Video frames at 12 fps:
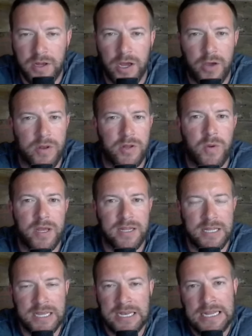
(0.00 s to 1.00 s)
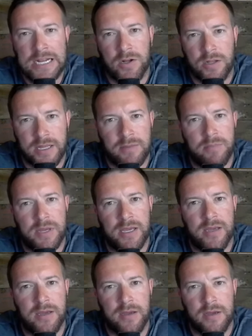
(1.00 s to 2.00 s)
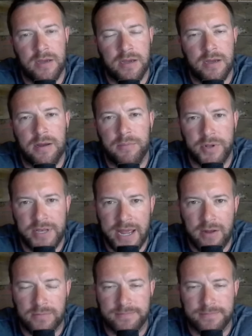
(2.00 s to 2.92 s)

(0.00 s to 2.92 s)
who would quickly and eagerly be put down.